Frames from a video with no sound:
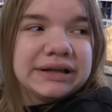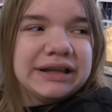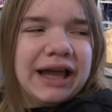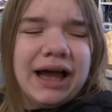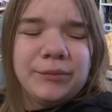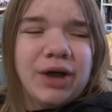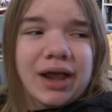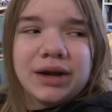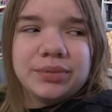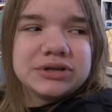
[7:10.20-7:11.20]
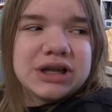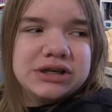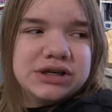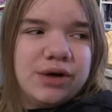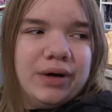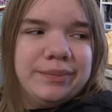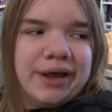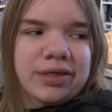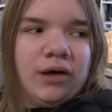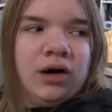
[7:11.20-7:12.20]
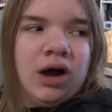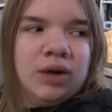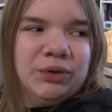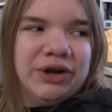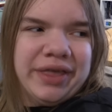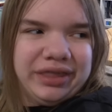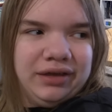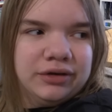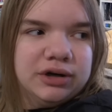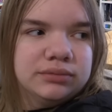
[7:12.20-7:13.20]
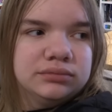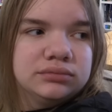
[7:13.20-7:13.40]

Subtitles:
Yeah, I'm not gonna pretend to know what Beskar armor is either.